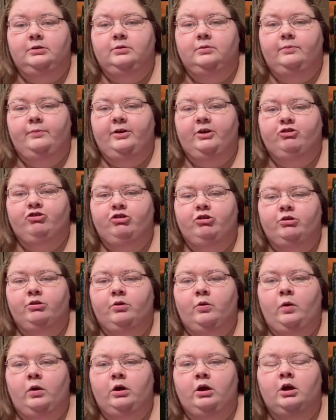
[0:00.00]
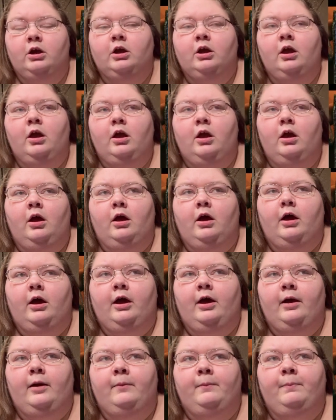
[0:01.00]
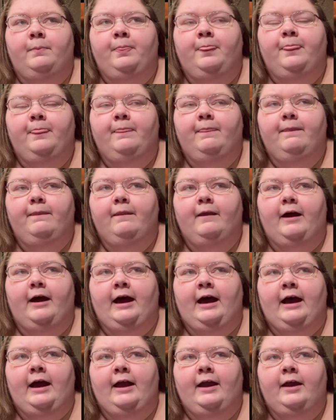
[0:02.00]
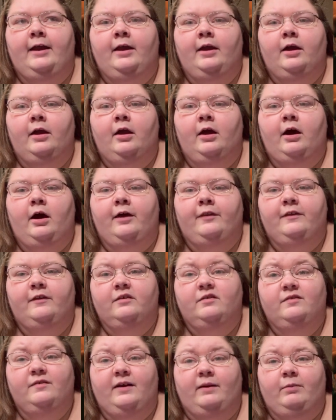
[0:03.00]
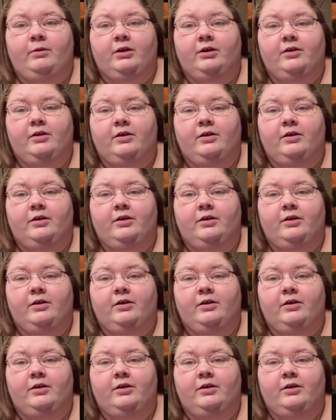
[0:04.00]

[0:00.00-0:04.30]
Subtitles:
Picture in the corner. I got this fabric